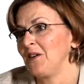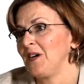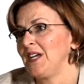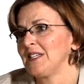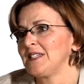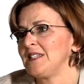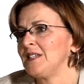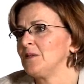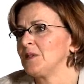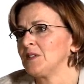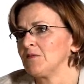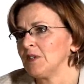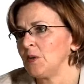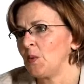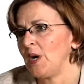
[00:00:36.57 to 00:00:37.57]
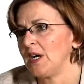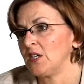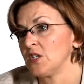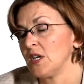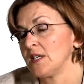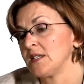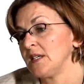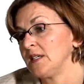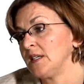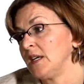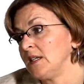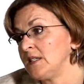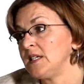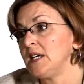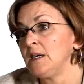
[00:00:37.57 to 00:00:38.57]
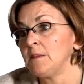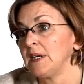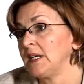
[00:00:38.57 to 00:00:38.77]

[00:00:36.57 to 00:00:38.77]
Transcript: I had to deal with a rewired chest, and damn,